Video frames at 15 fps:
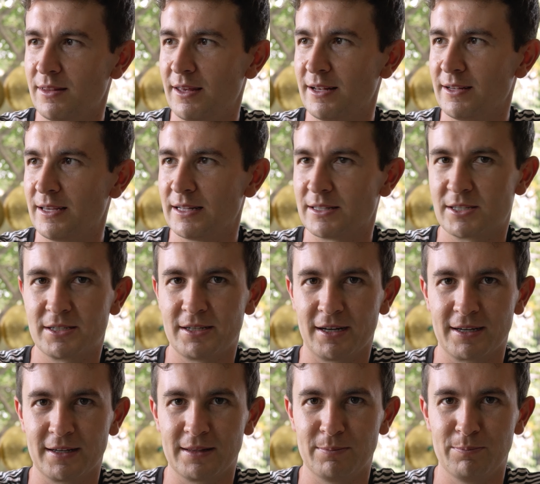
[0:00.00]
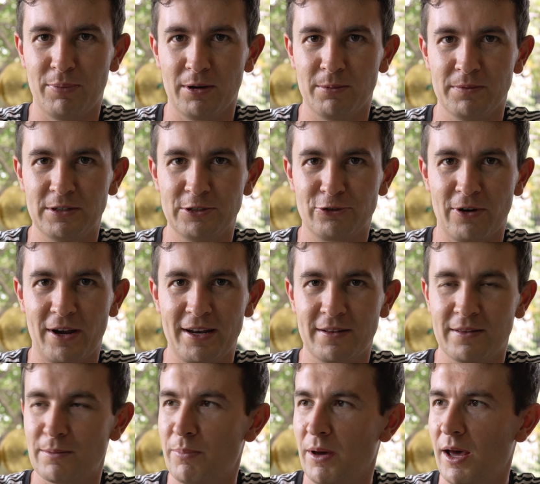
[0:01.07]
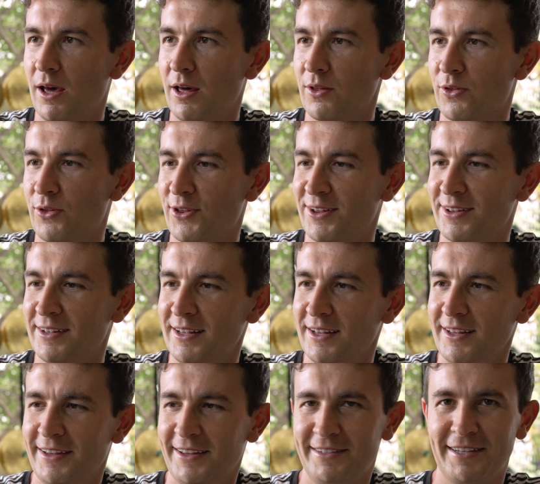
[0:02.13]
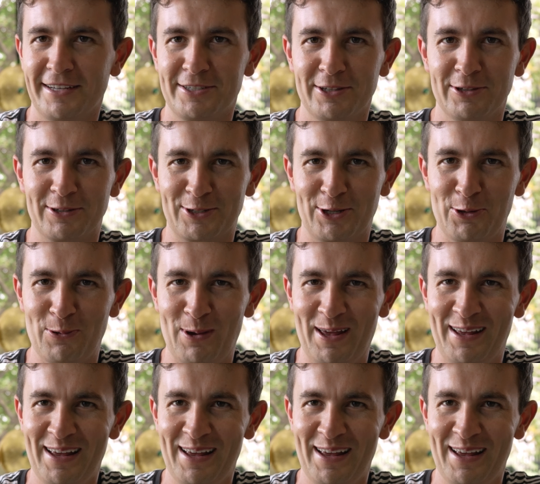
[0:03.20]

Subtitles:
that gets stuck at the bottom of the drain in the bath. Doesn't look too